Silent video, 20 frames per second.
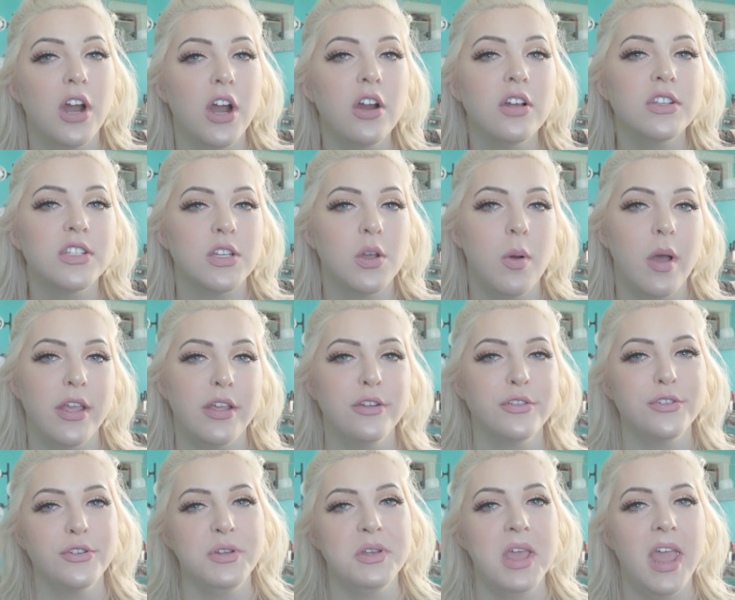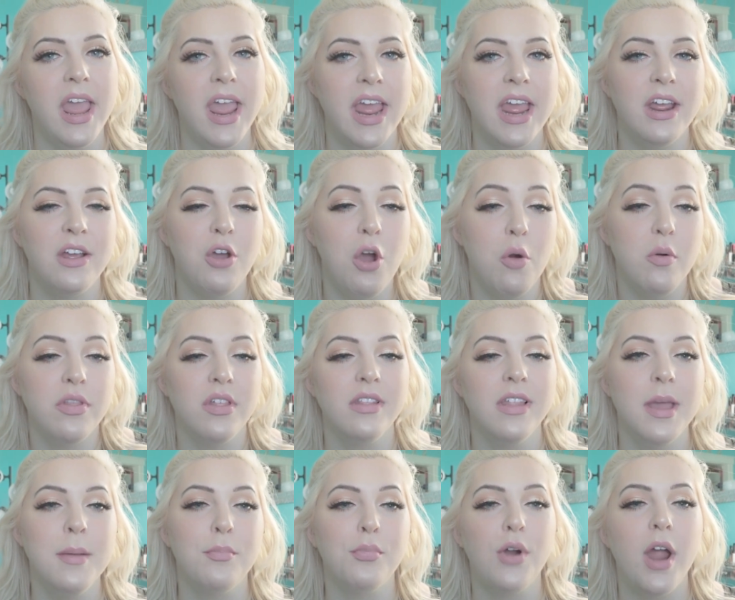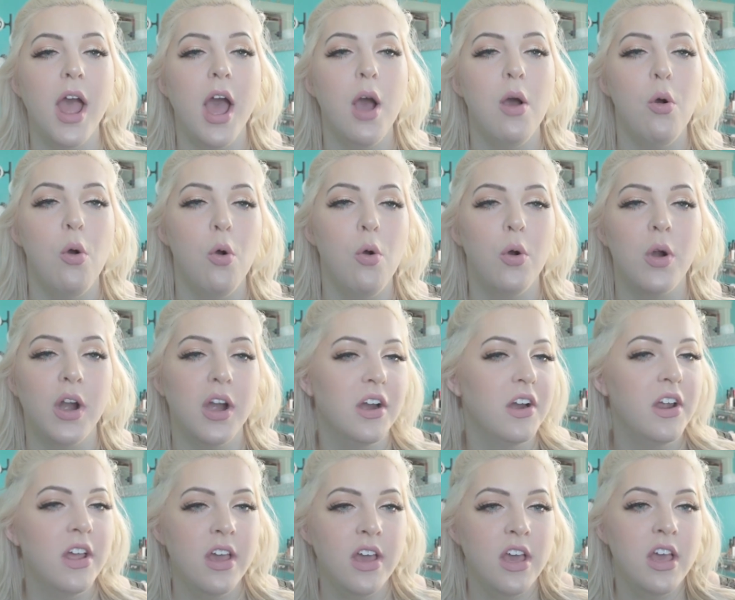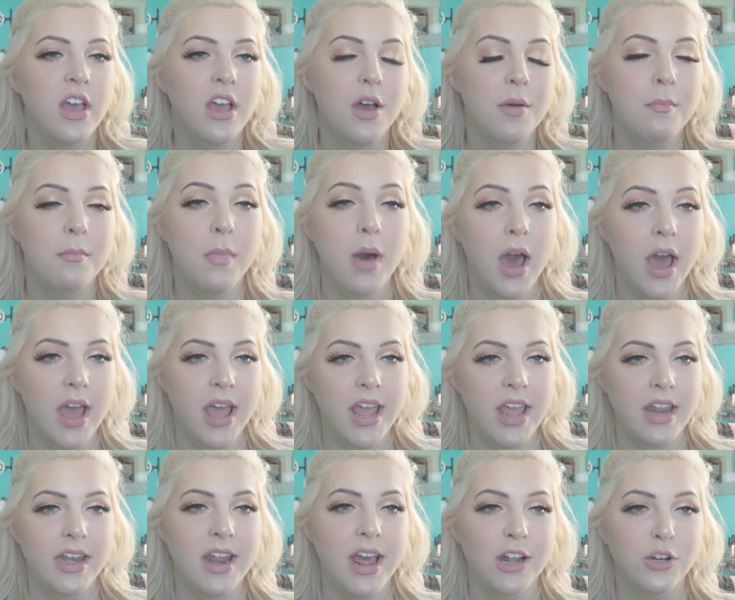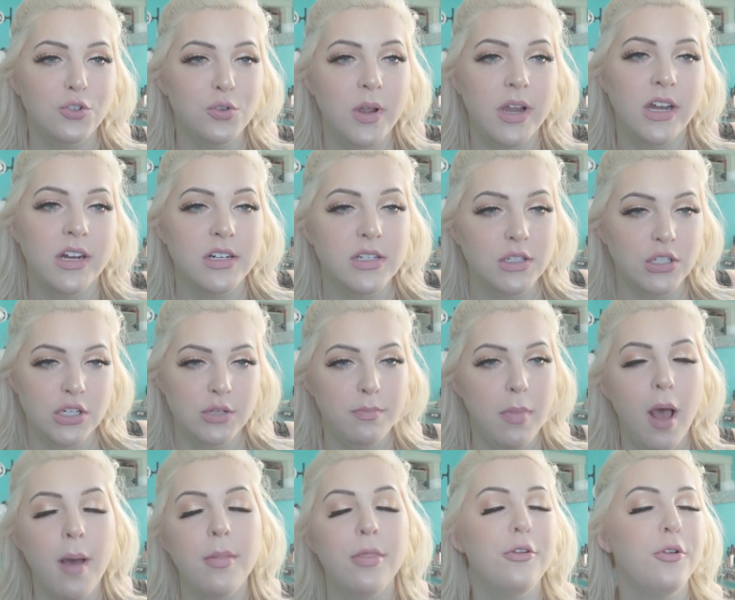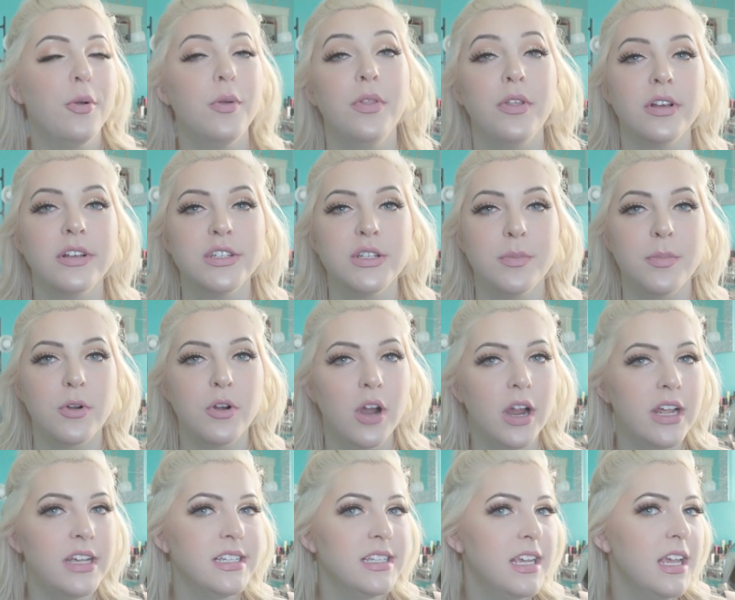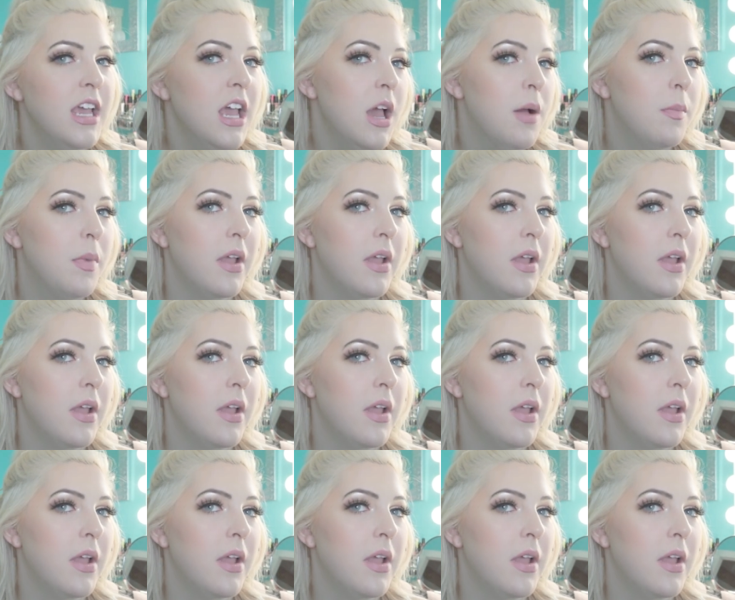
dark, so I usually can't go with a light brow, or my natural hairs just pop through and look super crazy.